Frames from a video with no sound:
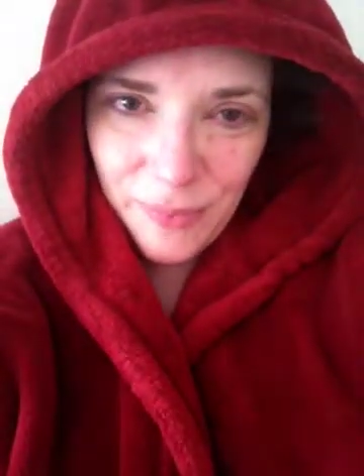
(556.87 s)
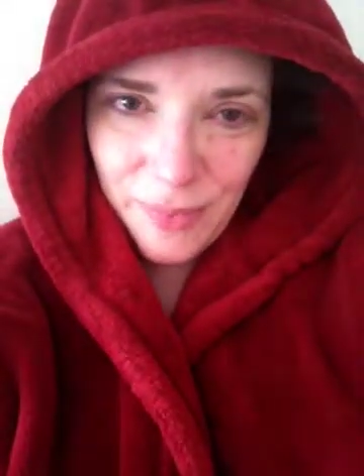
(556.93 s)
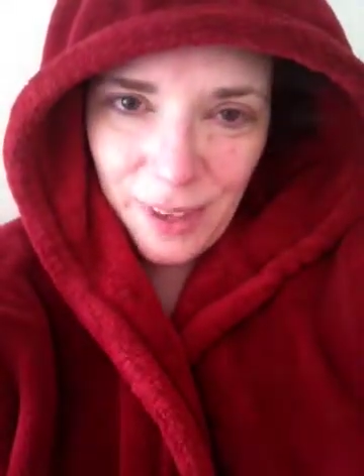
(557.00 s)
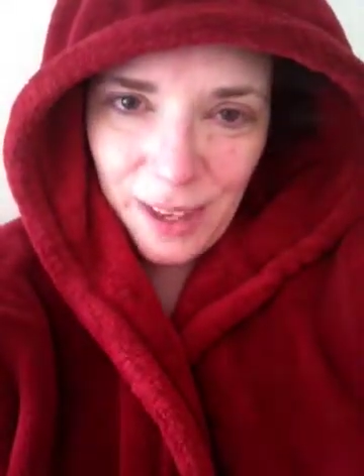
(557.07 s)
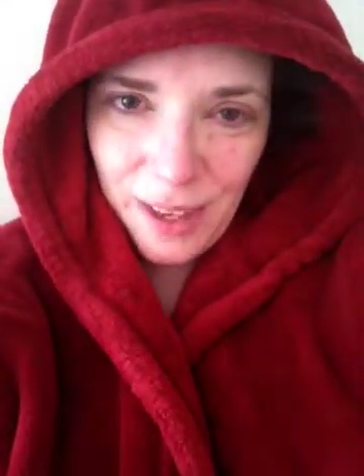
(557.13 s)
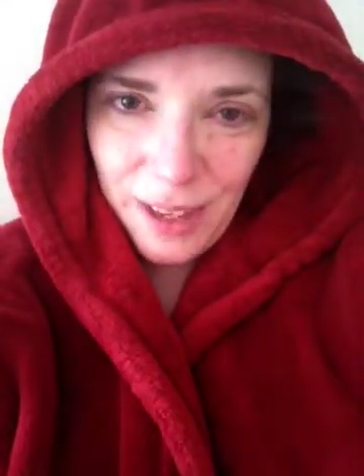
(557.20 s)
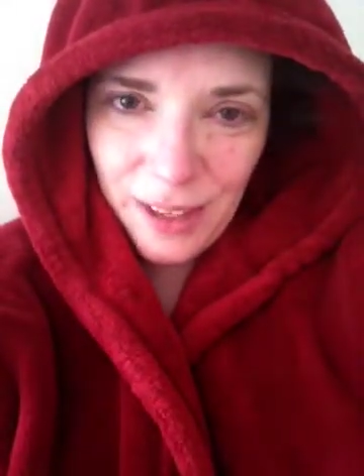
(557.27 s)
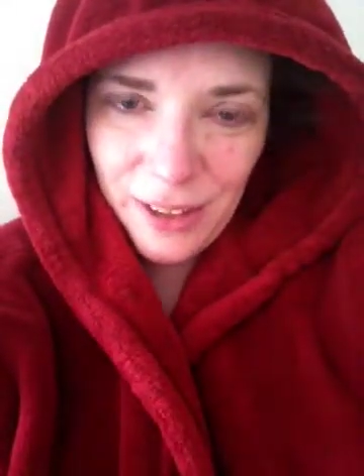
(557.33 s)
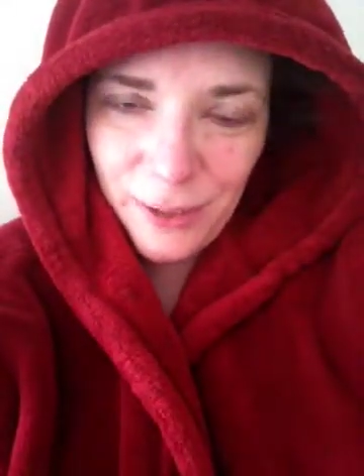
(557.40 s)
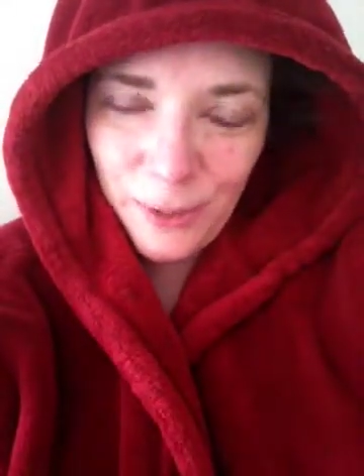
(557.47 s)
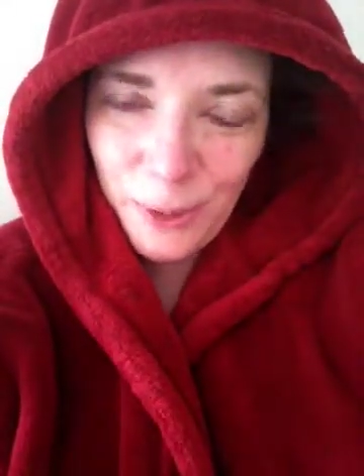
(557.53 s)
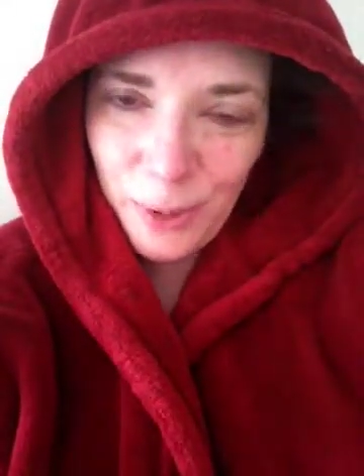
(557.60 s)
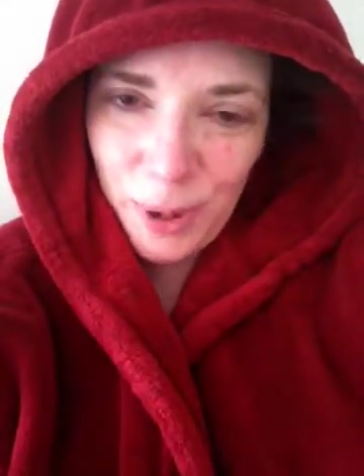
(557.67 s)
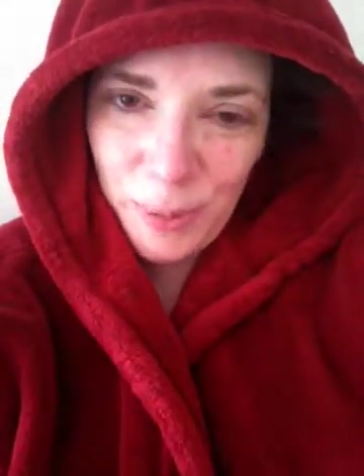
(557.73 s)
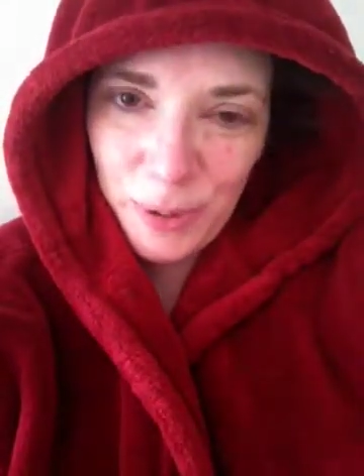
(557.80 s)
And if
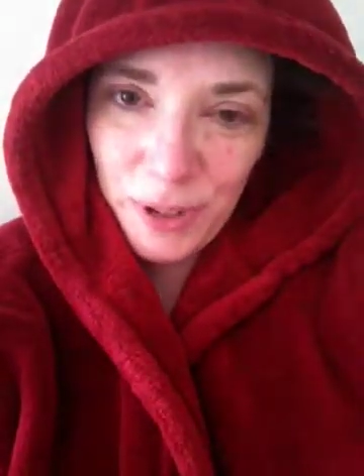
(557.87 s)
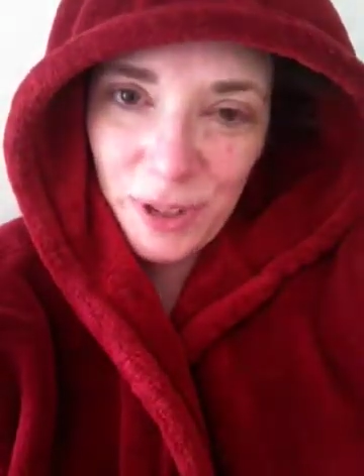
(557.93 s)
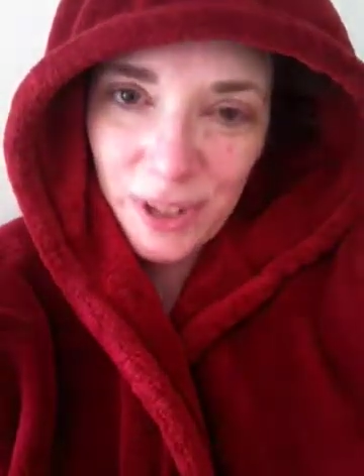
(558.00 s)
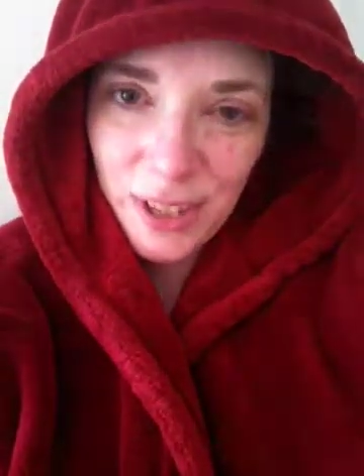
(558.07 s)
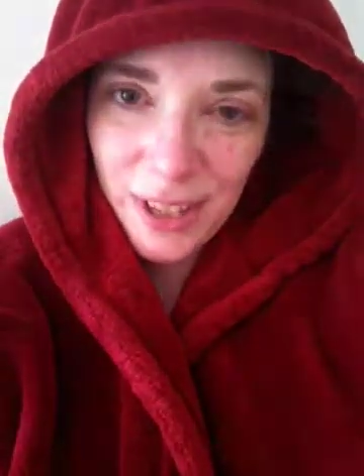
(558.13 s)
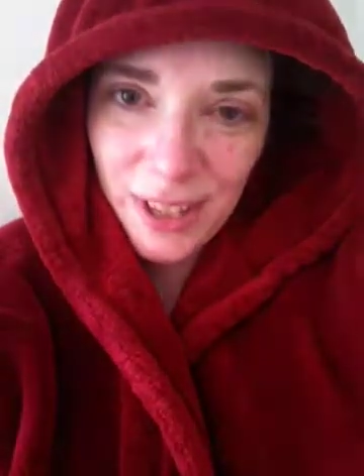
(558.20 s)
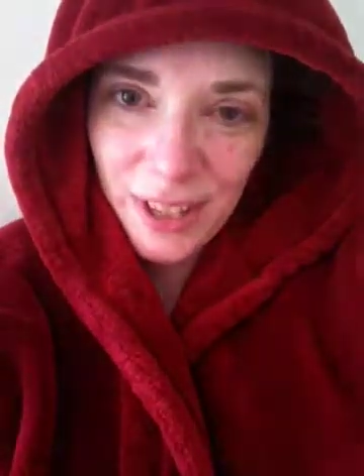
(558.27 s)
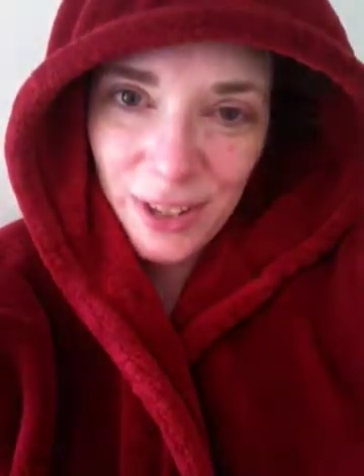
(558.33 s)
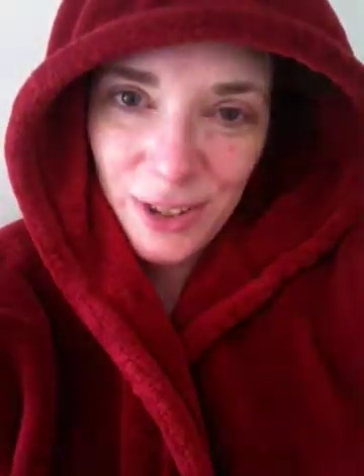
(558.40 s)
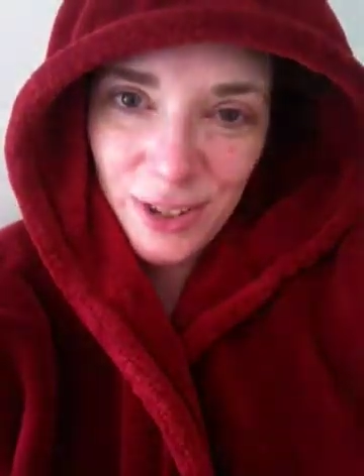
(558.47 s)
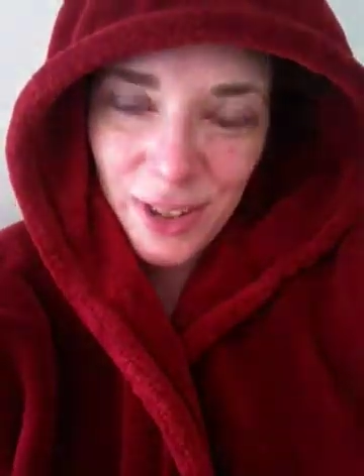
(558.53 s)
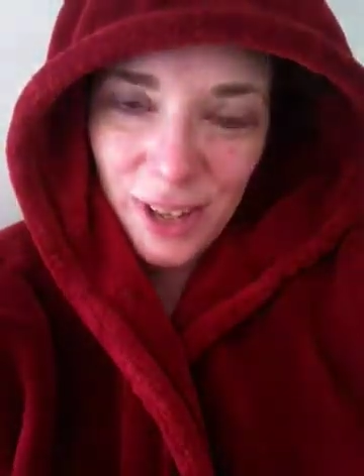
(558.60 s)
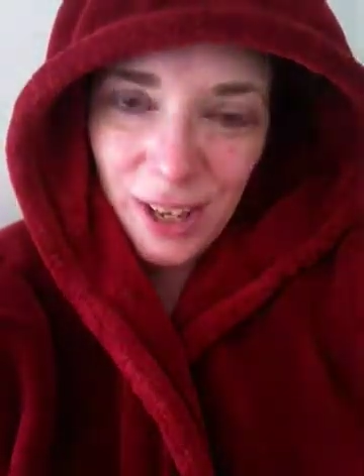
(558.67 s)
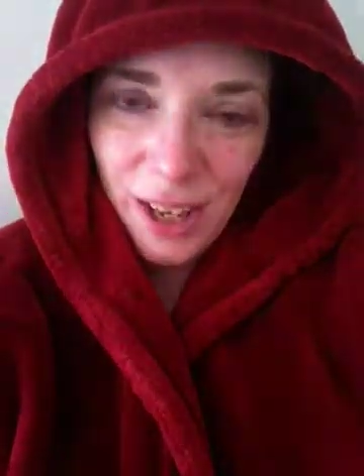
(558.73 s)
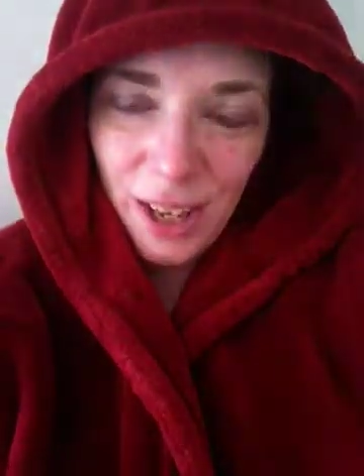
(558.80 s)
you happen to see this,
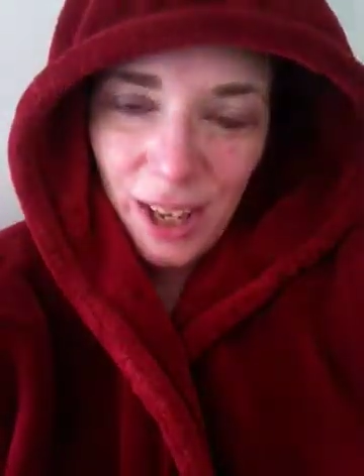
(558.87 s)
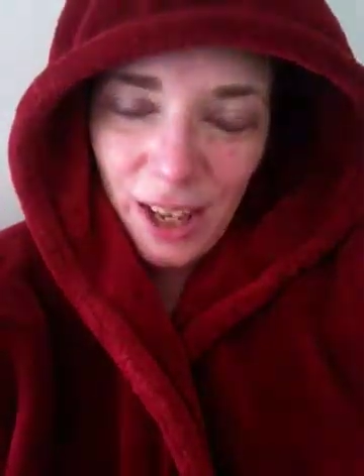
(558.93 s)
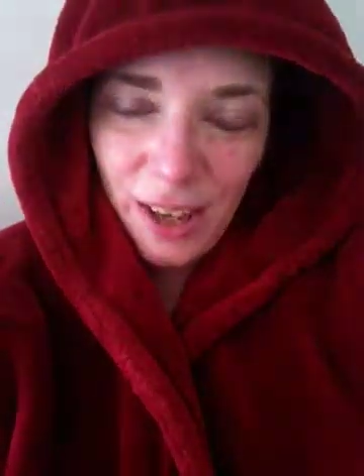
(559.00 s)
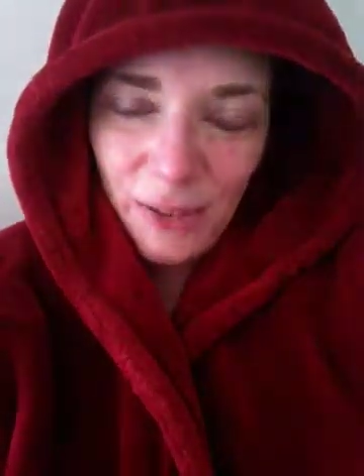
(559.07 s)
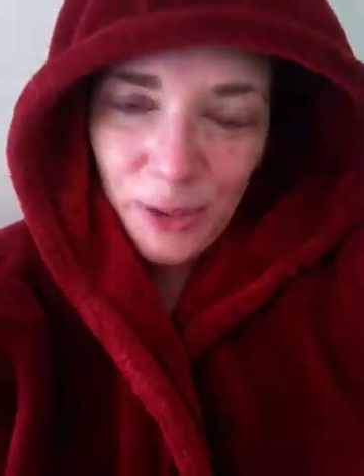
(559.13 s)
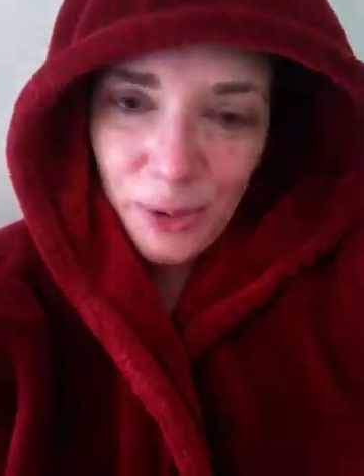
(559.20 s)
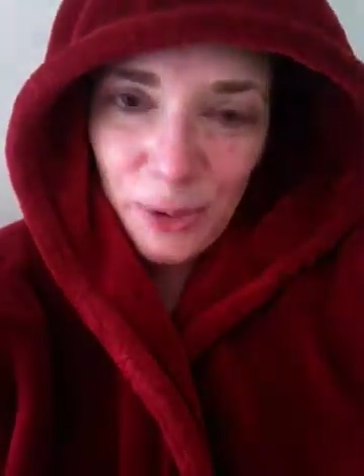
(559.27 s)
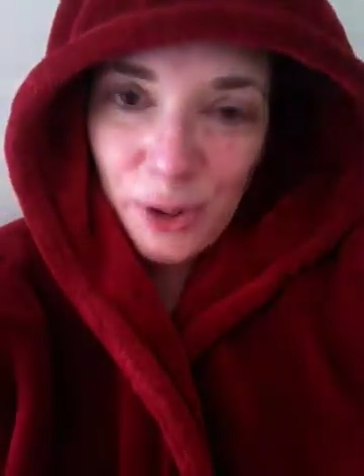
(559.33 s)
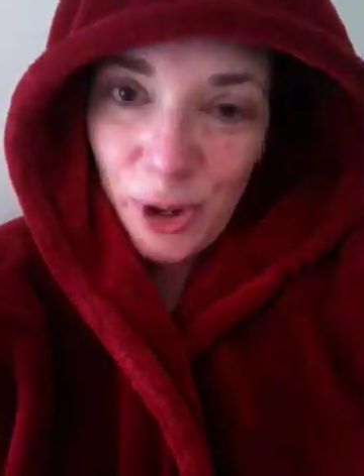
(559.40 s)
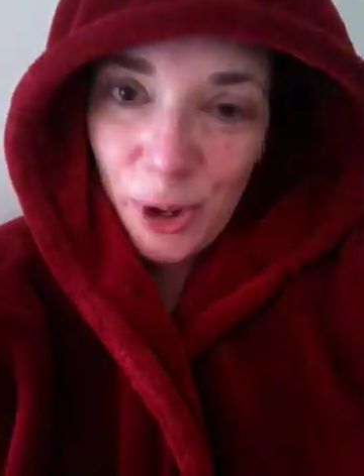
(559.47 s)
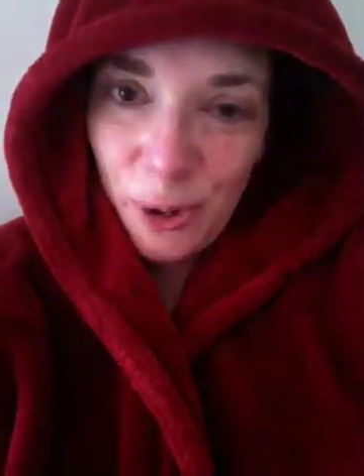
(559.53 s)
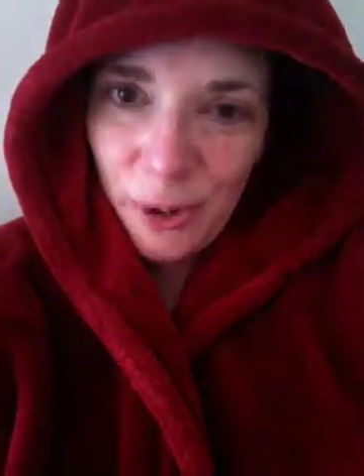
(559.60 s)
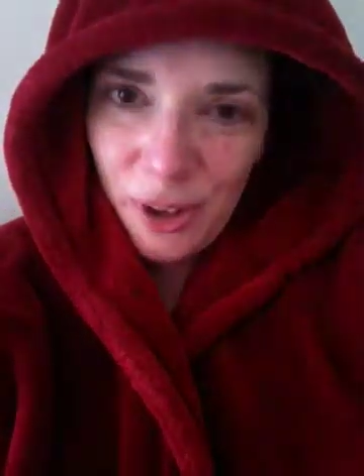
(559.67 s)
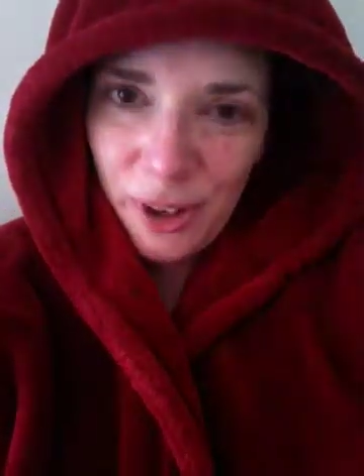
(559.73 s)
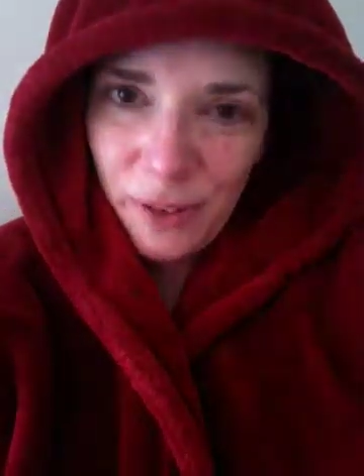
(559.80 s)
if you
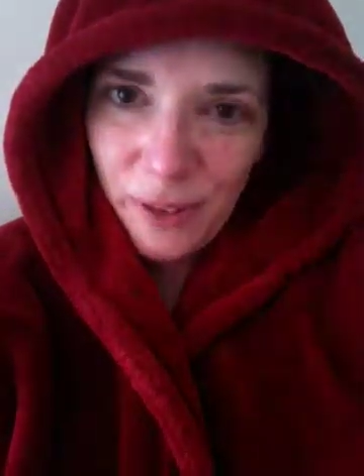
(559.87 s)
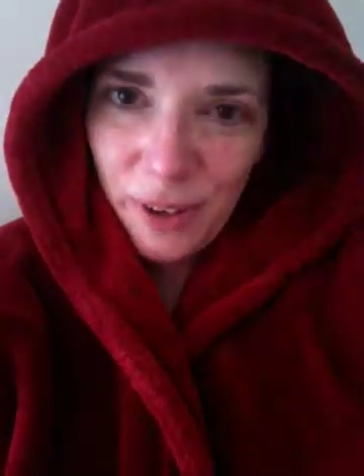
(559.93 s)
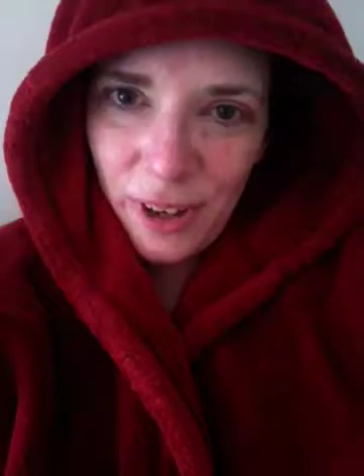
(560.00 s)
know that